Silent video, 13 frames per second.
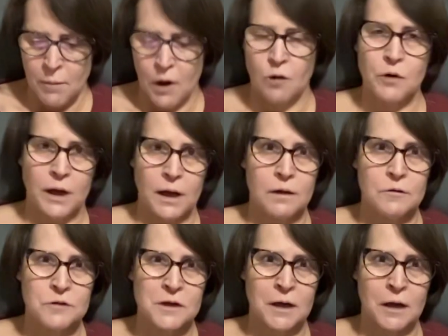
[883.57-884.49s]
Okay,
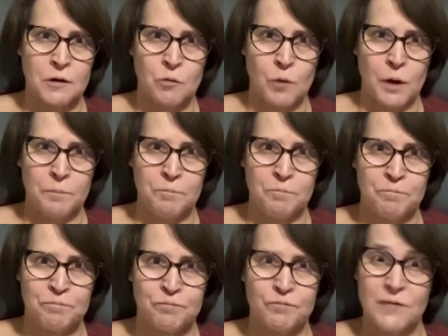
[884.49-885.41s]
here's another one:
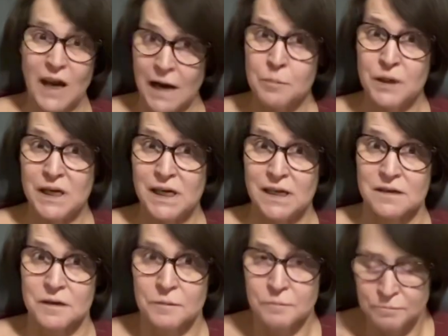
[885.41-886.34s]
diabetes.